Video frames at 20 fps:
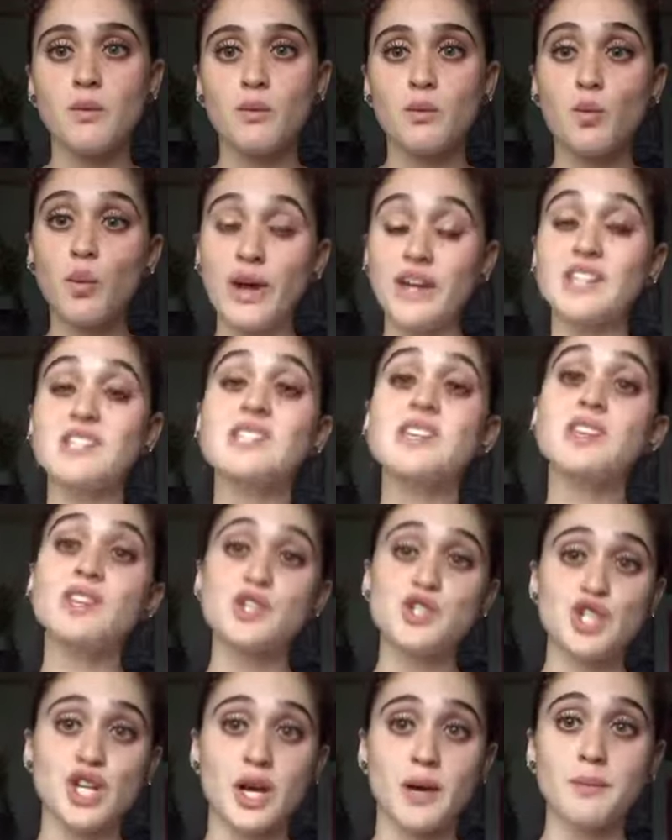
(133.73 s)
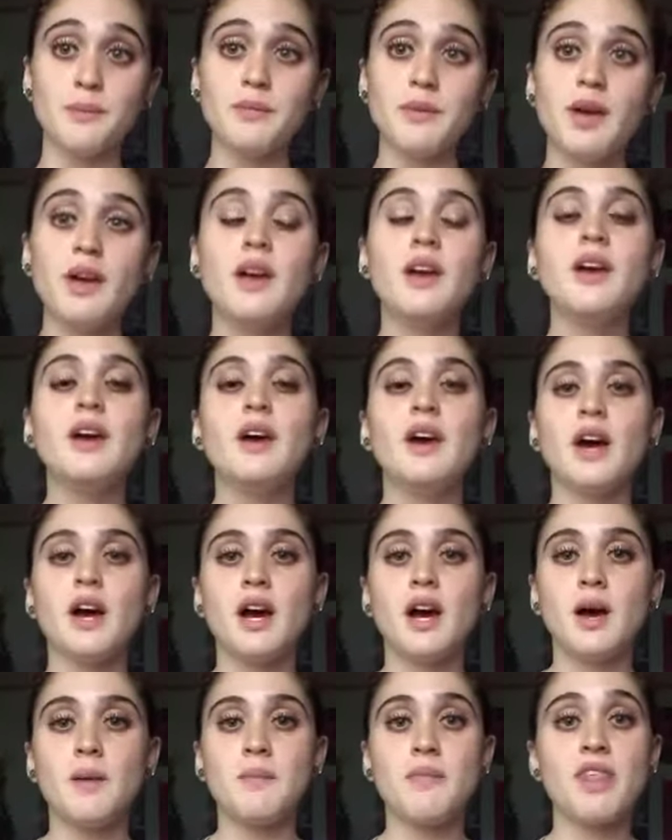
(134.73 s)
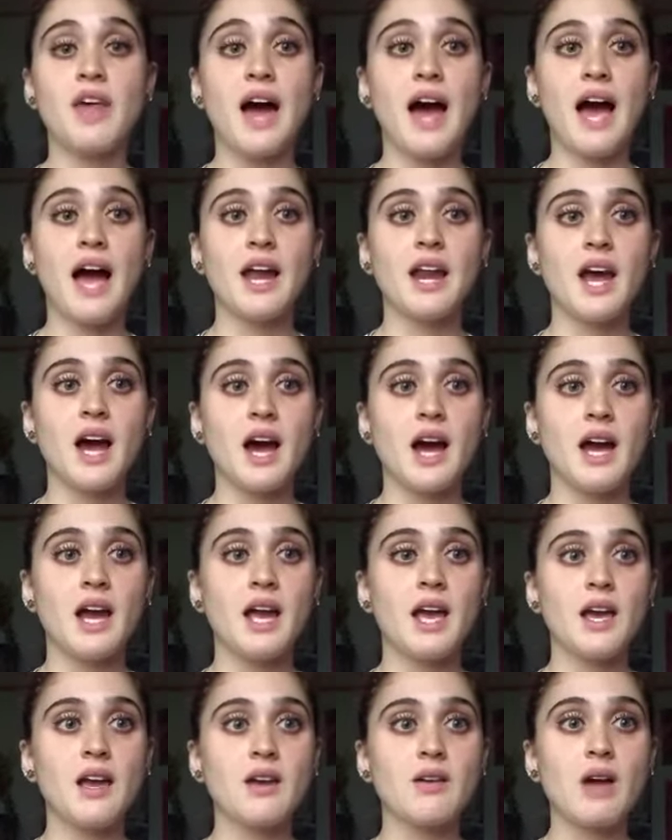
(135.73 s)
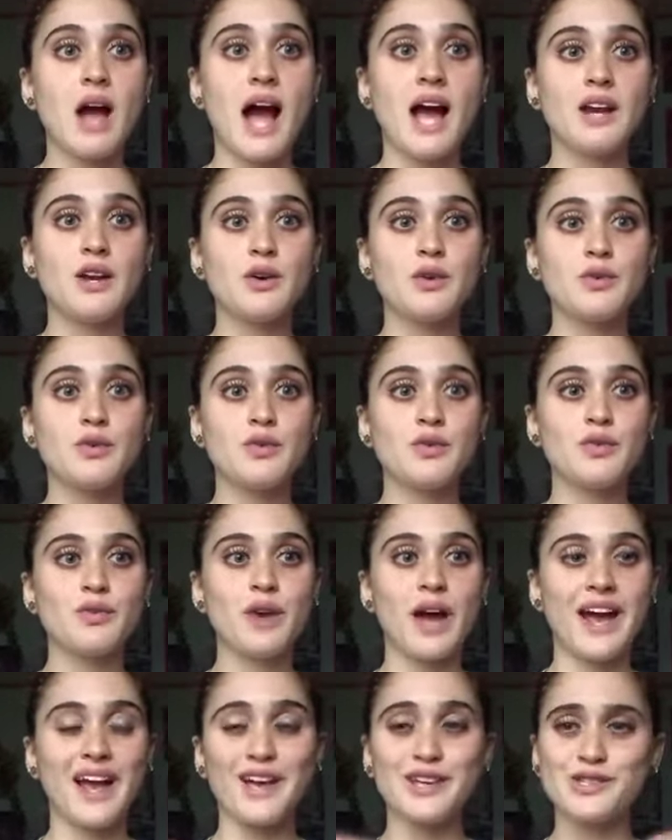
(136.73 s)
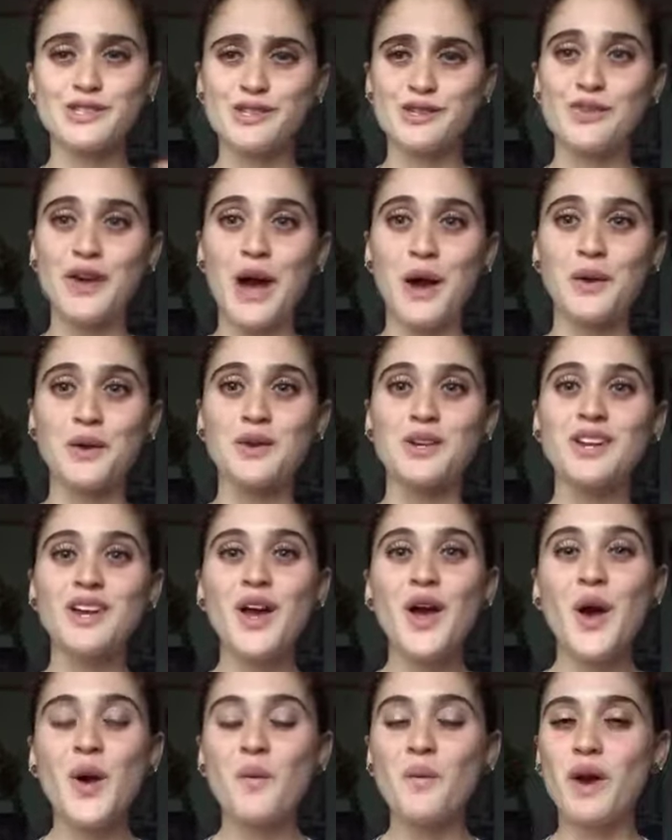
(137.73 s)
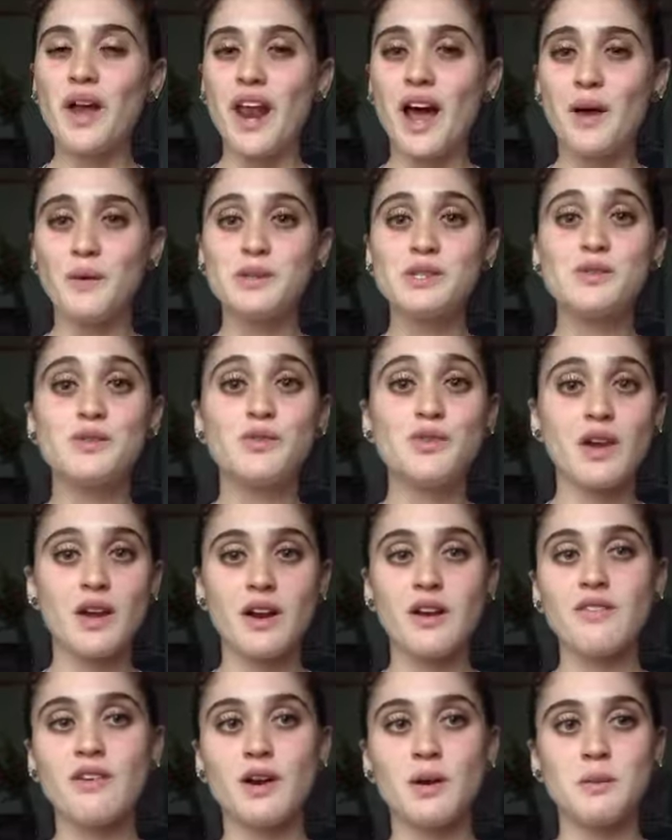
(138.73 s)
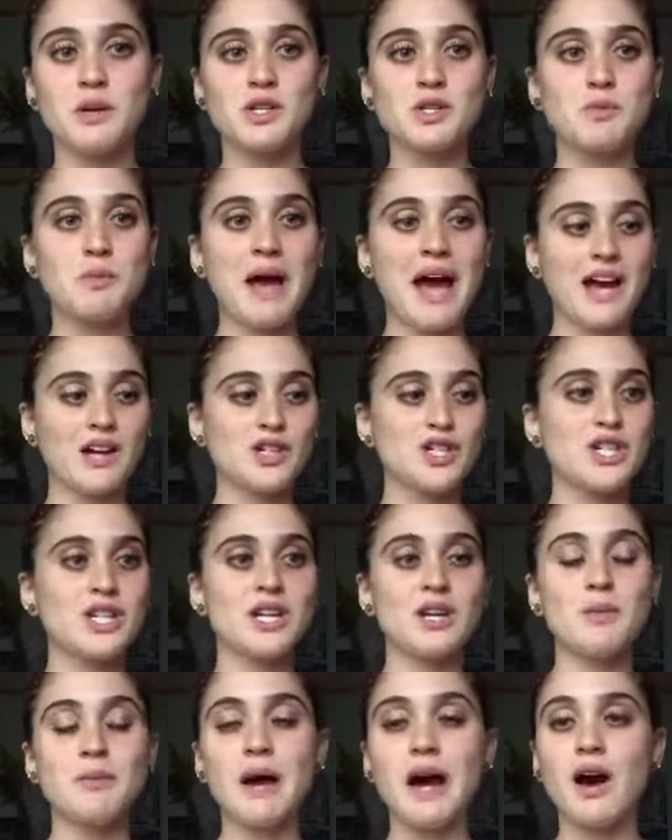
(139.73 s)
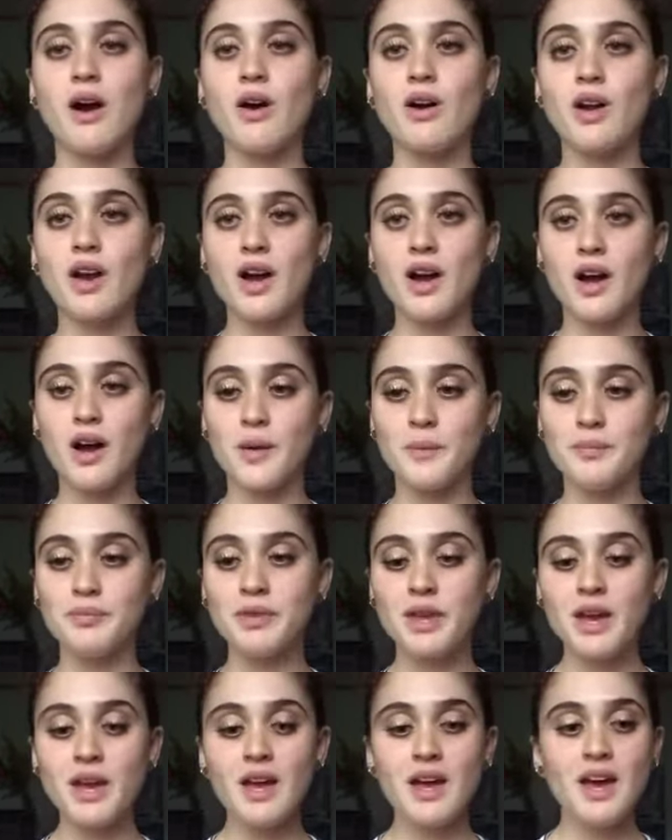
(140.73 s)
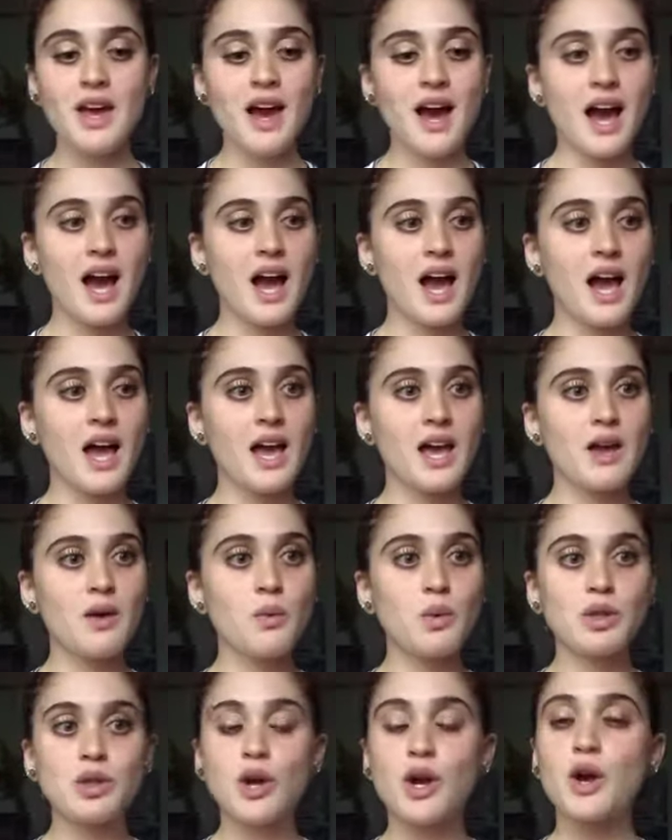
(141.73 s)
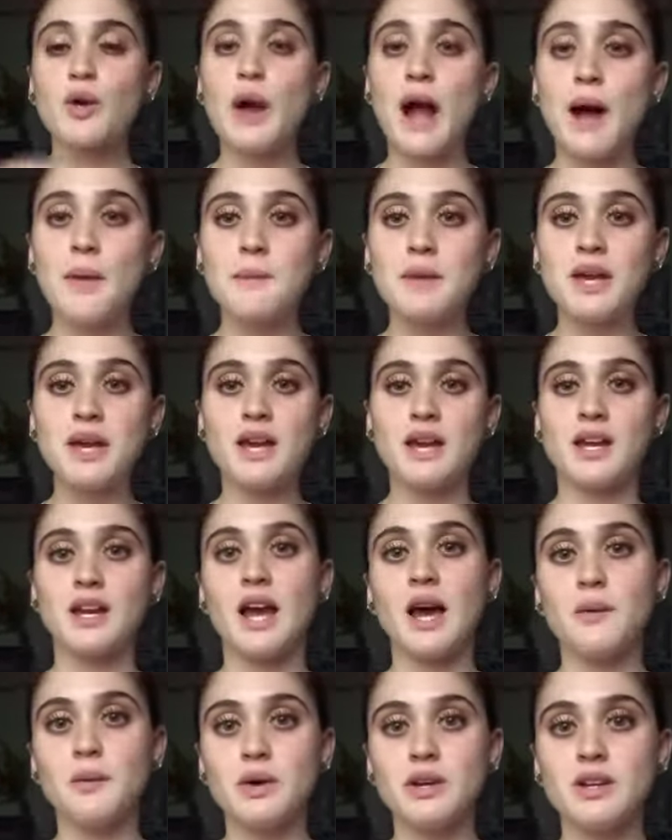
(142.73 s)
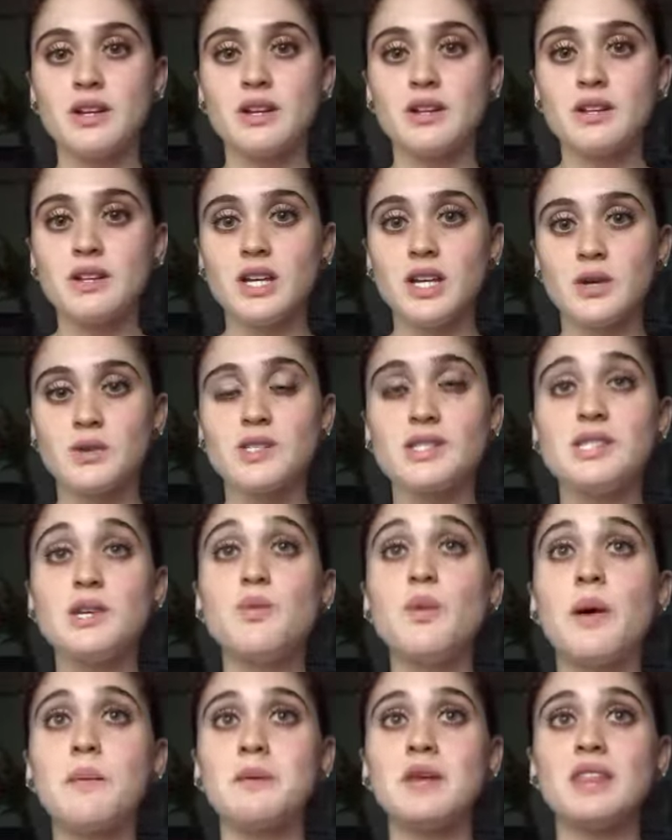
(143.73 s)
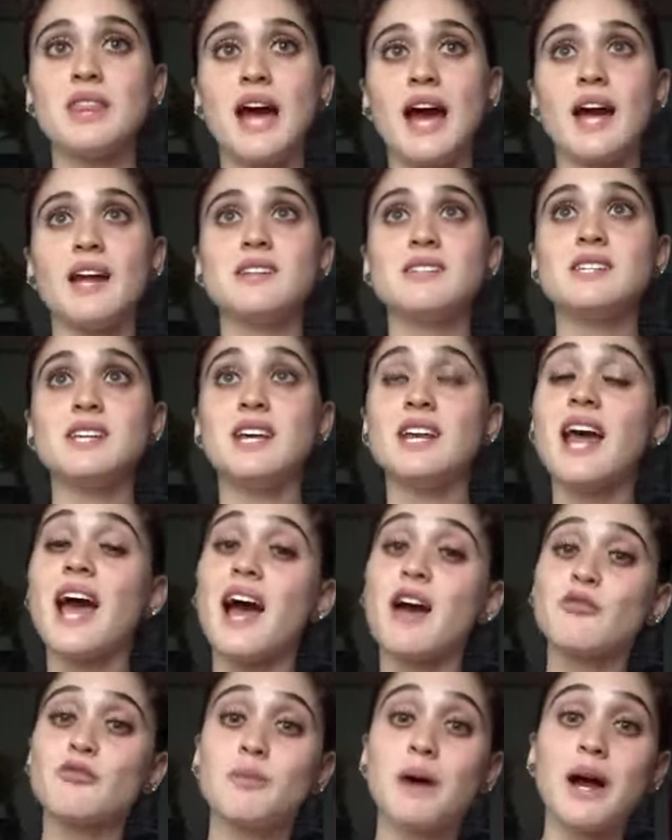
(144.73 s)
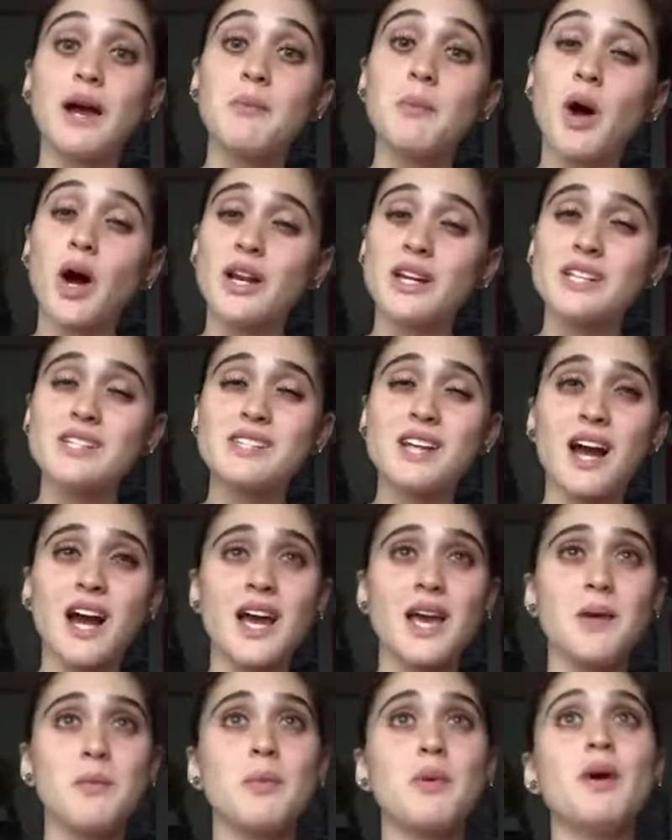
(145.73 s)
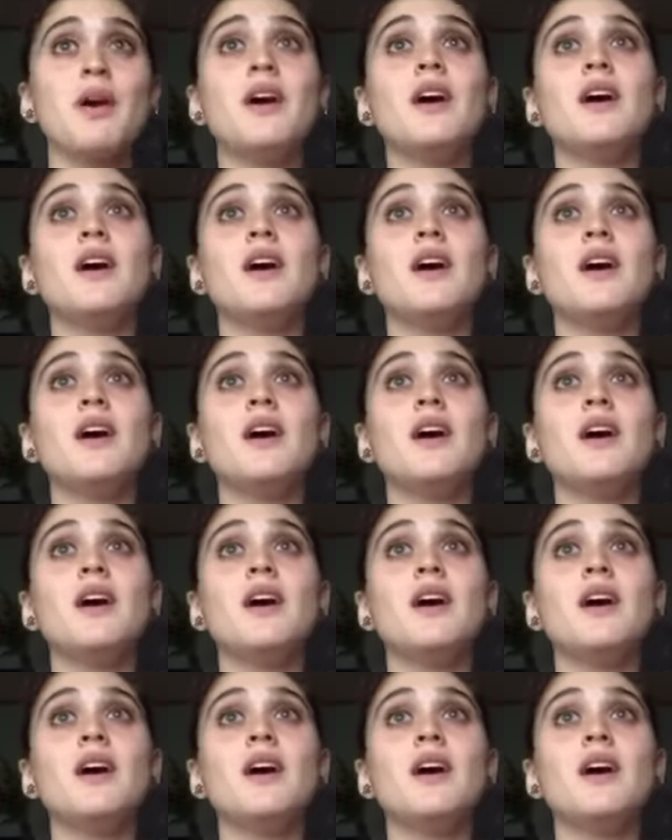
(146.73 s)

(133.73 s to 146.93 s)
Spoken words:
went into the gym that I kind of, I guess, found what I was very, very much passionate about. I would look around me and I would, you know, see women that did have my body type.